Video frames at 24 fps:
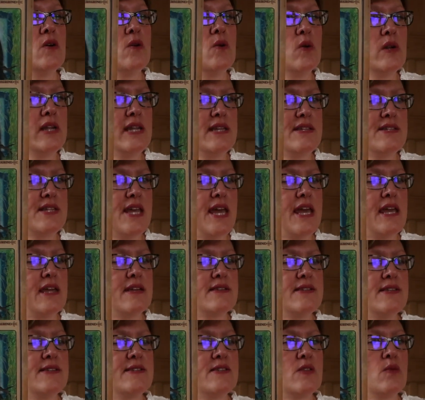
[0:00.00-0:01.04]
All it
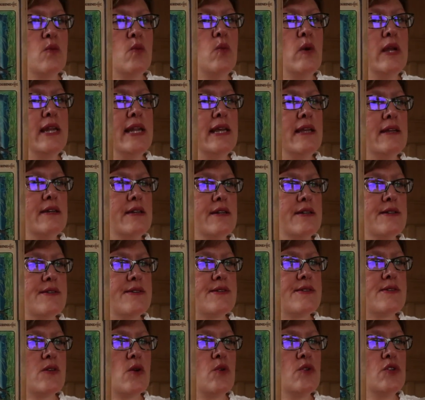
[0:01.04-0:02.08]
takes is the
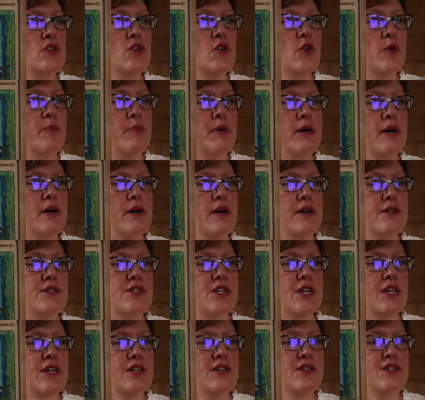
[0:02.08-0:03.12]
willingness on your part
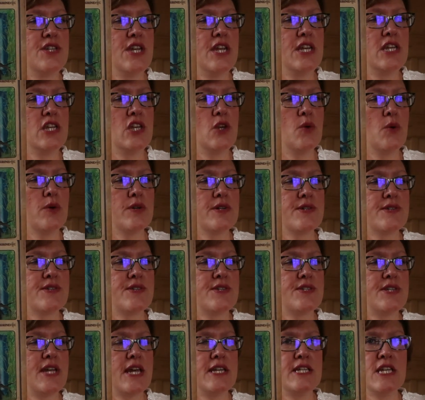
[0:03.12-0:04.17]
to continue on a
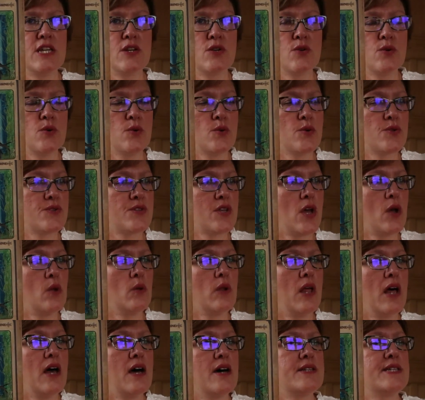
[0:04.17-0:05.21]
steady course
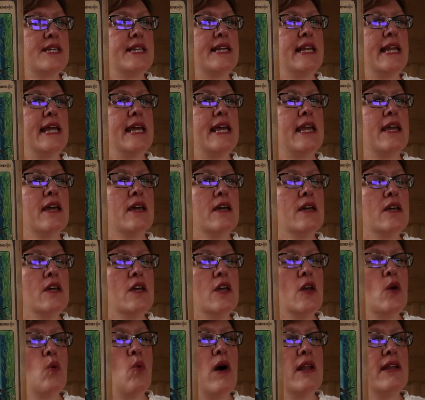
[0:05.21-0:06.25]
wholeheartedly,
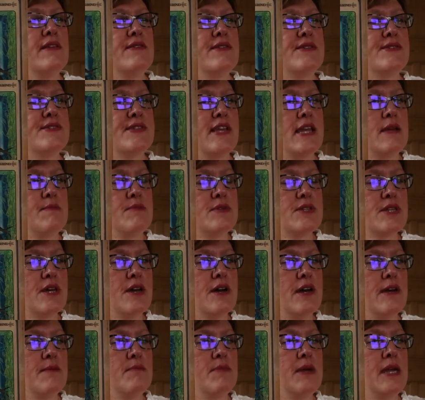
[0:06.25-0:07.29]
while at the same
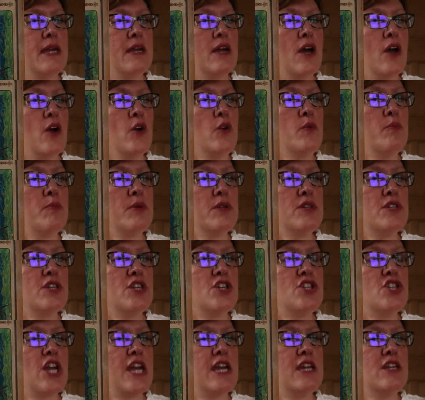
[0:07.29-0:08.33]
time being open
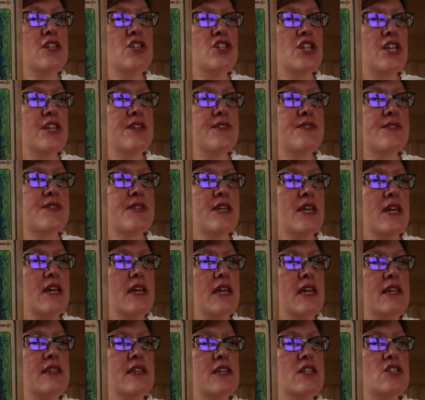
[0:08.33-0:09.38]
to changes
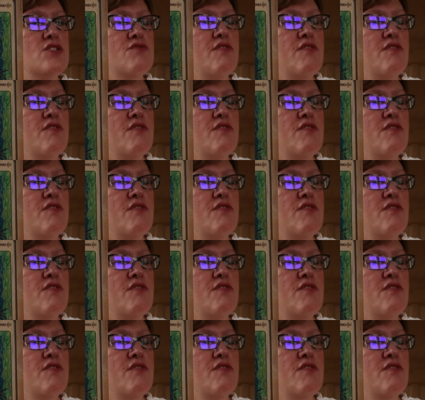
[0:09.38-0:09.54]
in the